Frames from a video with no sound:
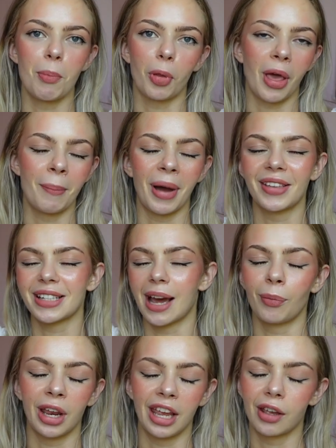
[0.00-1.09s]
but then by the
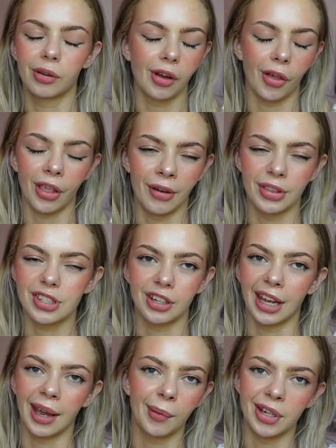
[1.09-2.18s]
time we got there on the
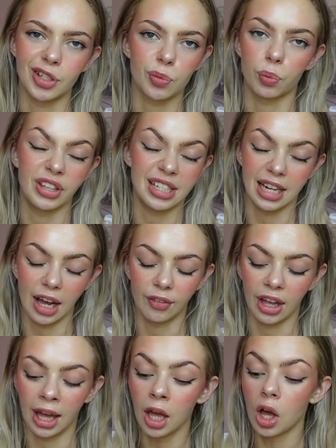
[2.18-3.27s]
Sunday, we didn't have
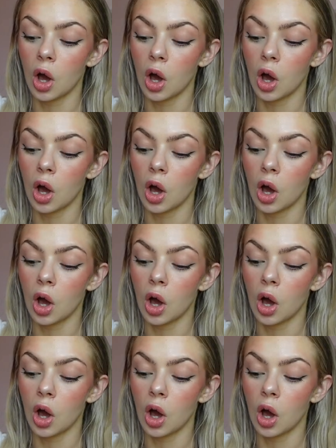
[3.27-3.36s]
it.